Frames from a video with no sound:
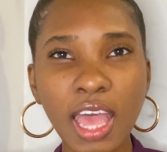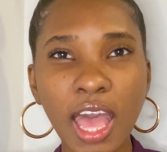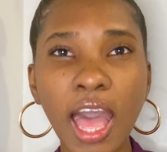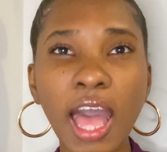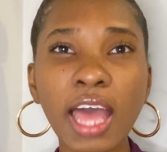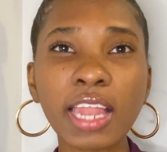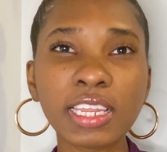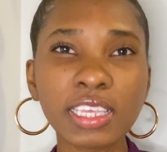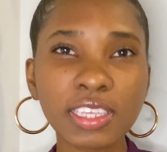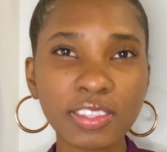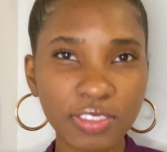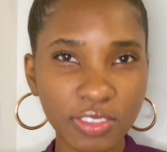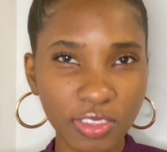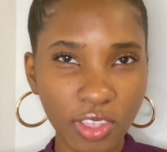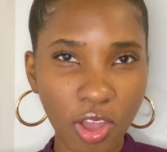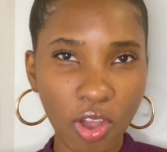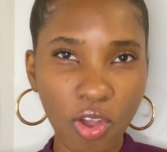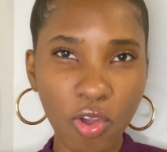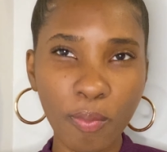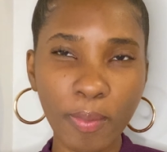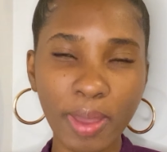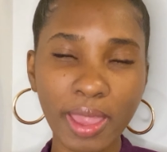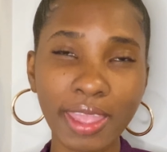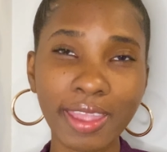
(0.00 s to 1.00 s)
at least
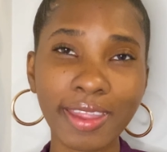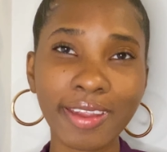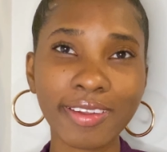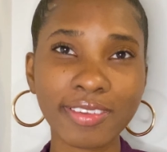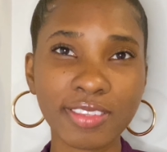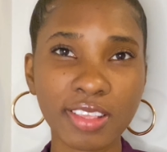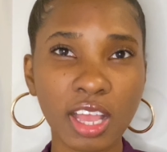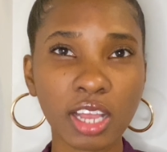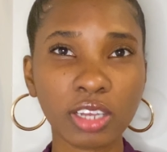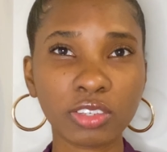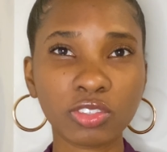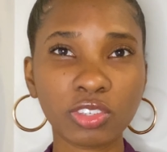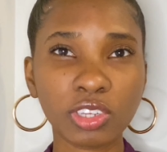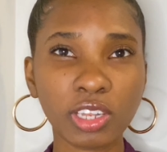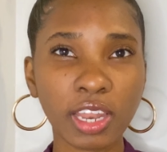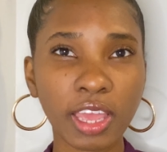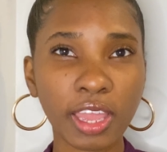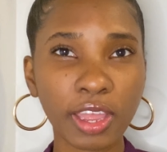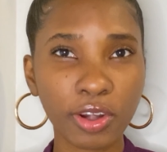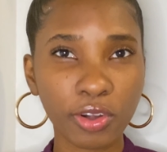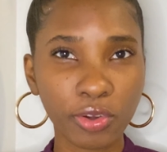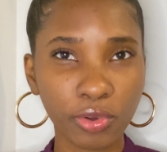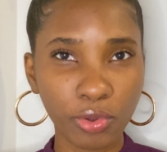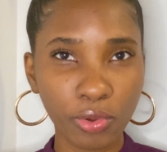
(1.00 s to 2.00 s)
now my hair is actually
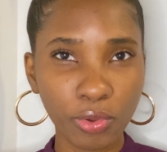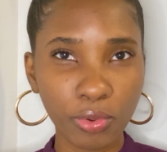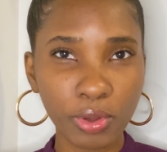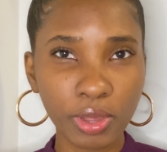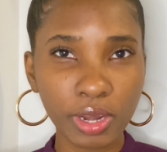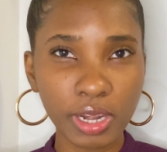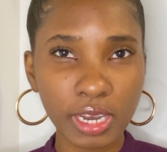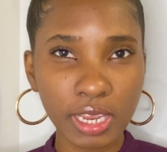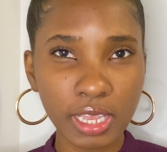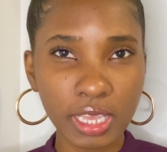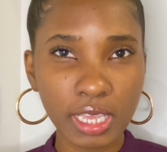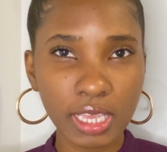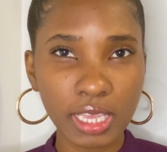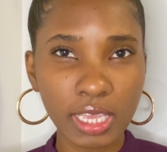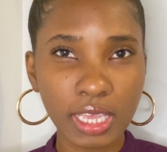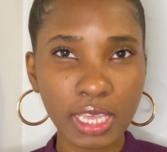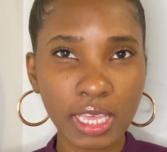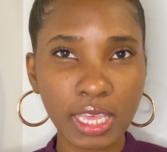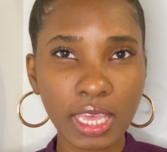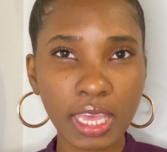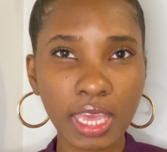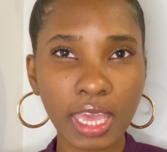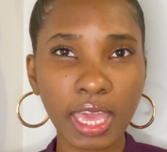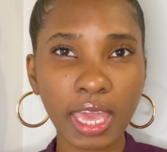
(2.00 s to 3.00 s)
like grown
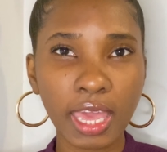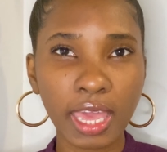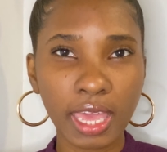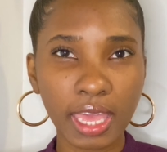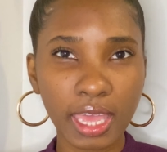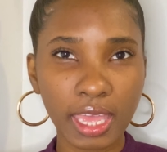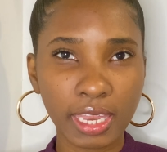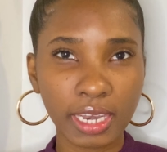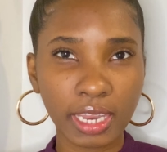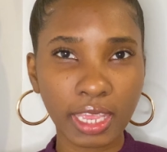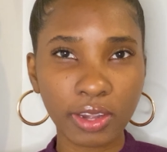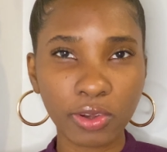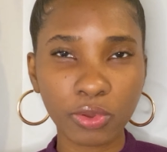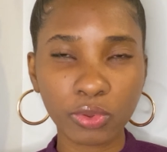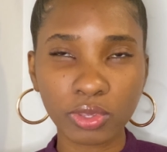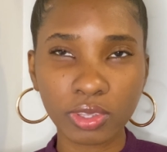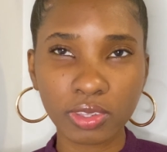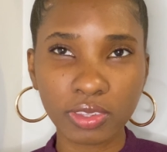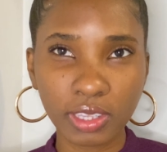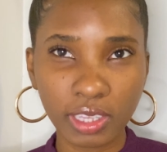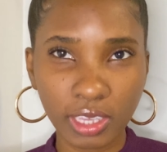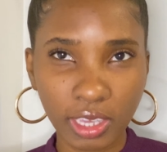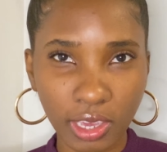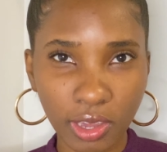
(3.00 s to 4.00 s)
and I know to
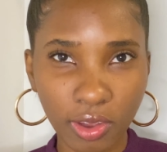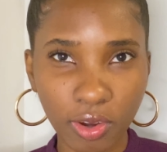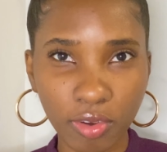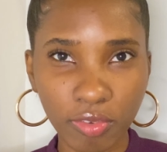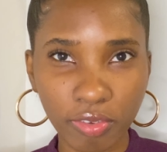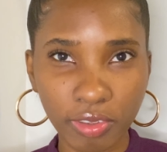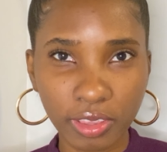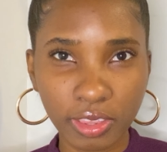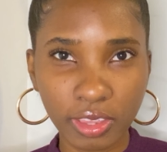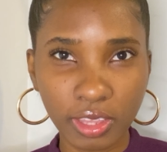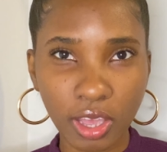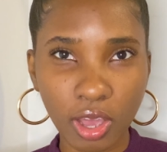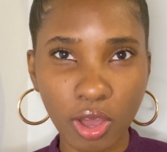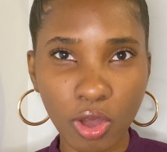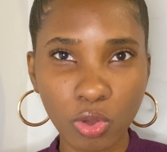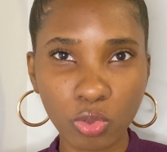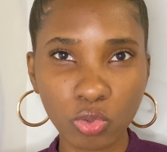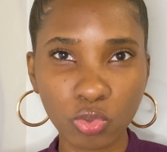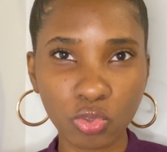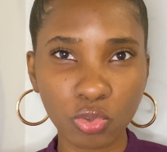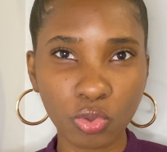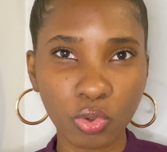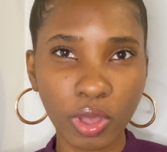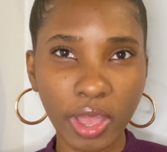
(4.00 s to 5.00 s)
take care of it now,
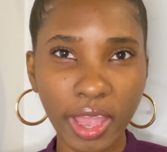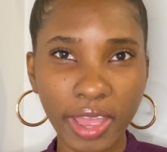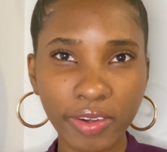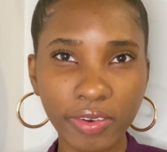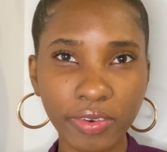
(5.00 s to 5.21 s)
so I